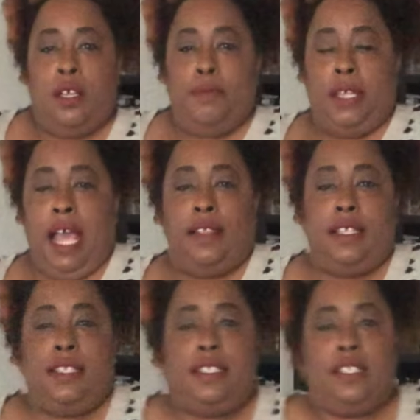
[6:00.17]
But yeah,
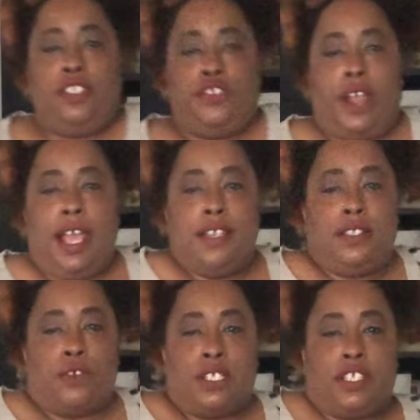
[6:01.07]
this is the dress,
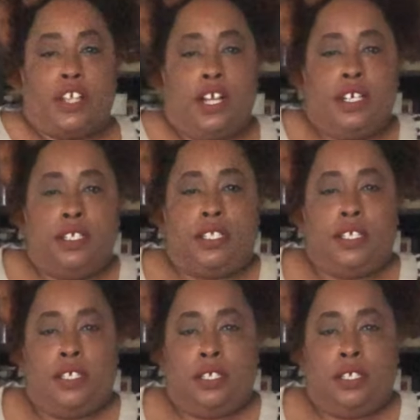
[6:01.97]
or the skirt.